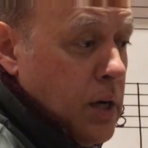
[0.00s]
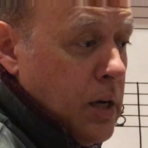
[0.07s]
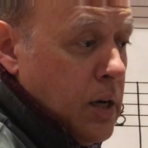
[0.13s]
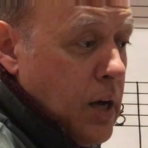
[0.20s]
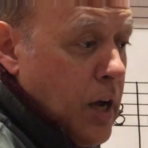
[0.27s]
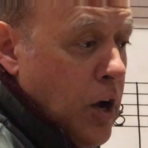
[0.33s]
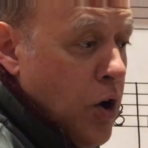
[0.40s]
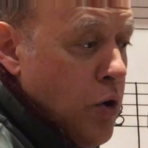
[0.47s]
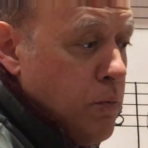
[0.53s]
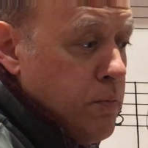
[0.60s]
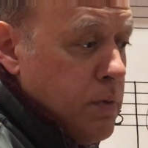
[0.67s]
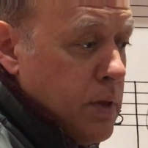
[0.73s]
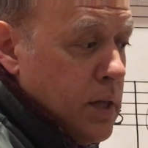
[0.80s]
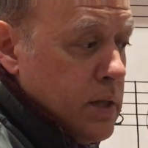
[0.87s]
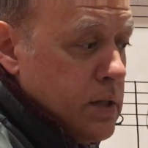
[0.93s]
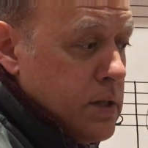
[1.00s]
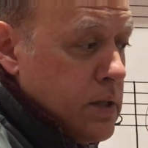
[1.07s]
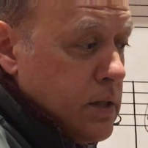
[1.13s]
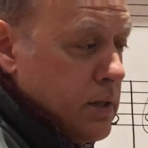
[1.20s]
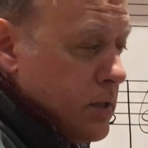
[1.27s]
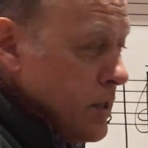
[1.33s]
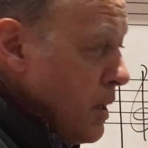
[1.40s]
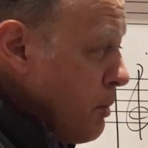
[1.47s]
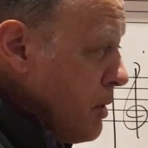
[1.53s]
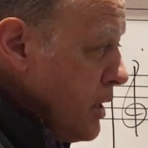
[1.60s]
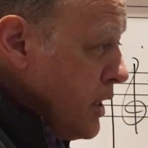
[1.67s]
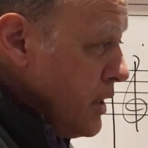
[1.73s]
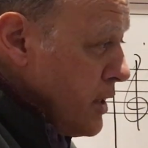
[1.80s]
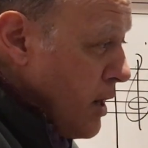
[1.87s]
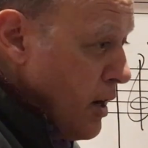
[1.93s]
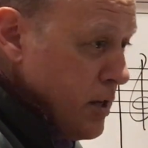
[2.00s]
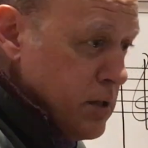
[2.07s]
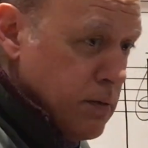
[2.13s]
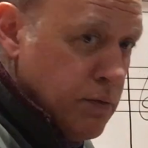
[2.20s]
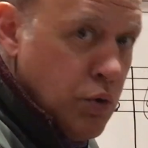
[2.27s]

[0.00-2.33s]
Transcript: I hope that some of these kinds of